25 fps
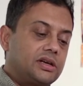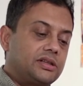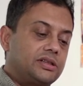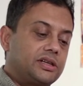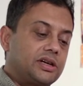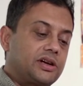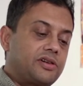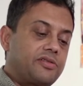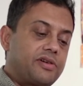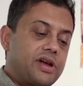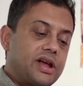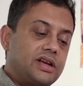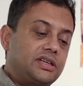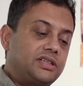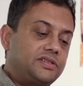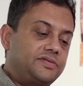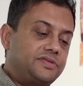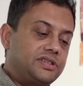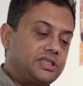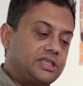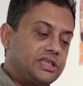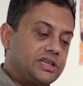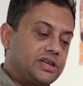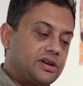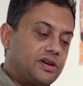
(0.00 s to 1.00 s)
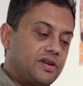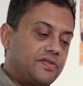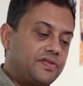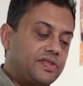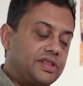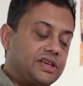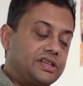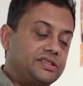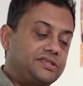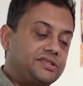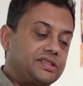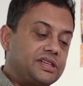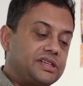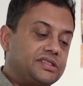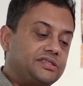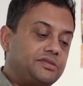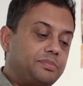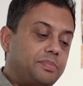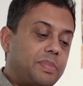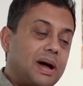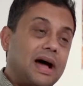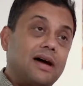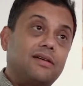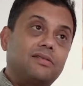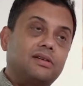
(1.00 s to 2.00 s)
The creativity on this is
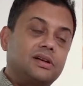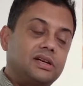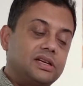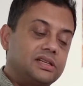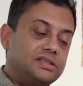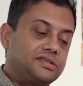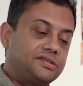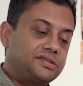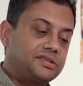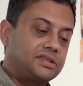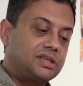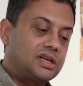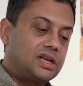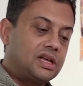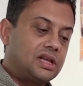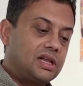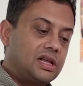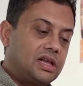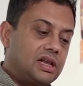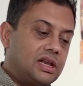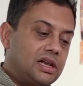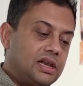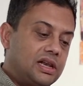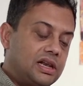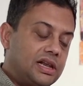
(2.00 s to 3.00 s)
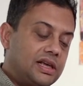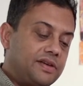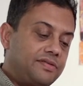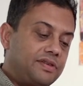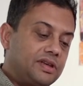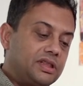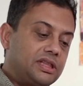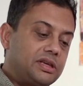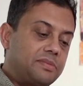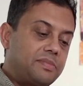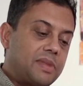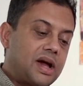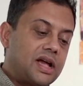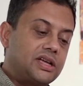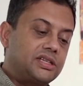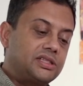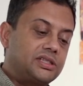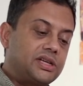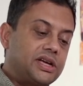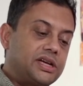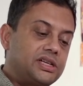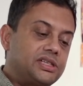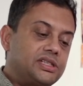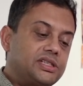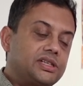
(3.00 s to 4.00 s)
boundless, leaving the
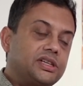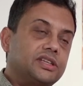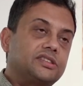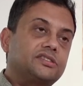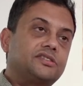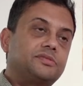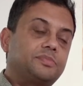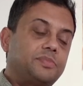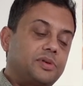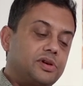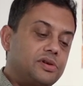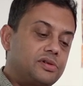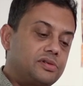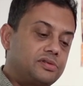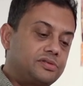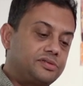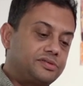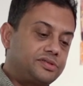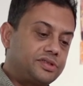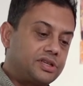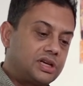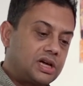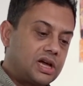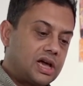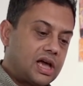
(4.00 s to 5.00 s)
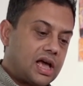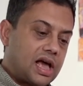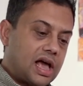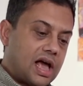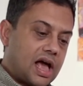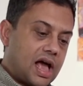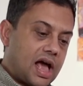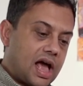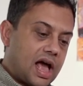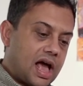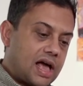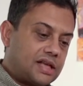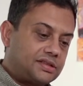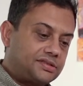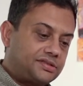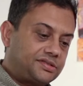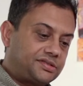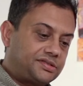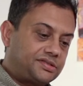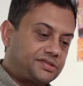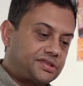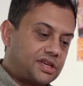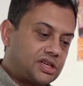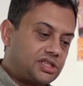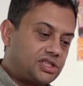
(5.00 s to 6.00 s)
imagination exposed as
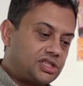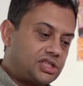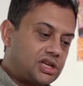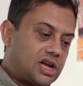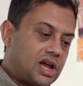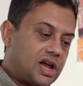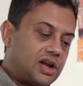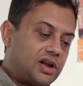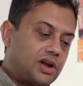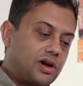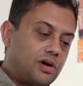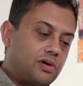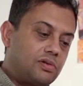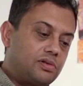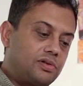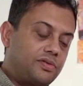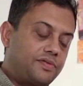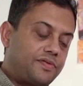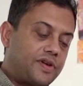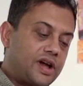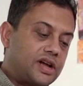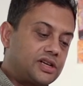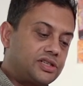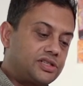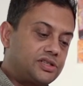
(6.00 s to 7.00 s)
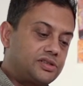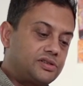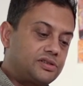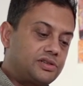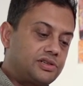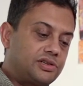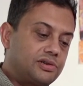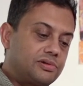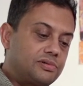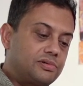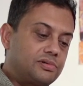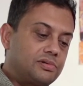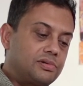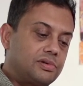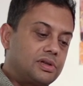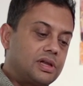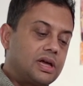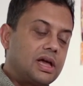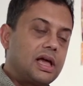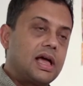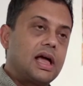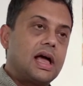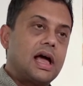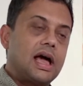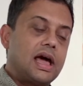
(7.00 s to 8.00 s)
such an old fashioned tool,
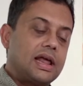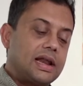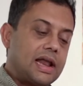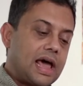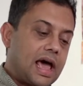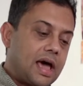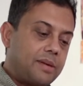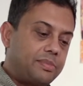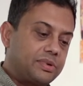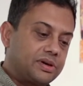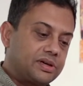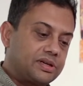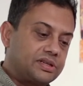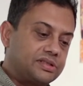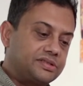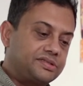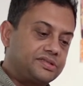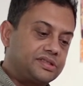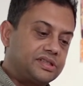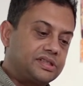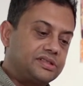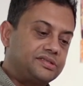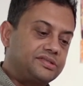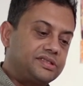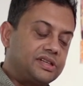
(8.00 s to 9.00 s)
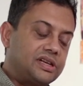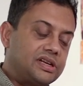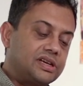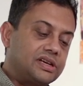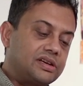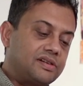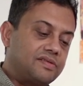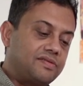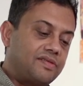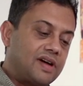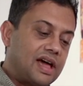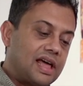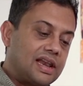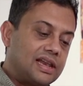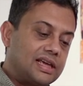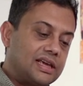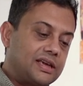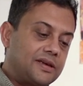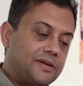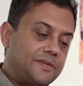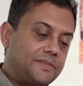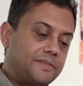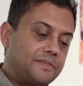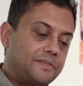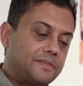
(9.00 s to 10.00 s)
an abacus in Silicon
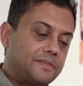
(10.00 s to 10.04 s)
Valley.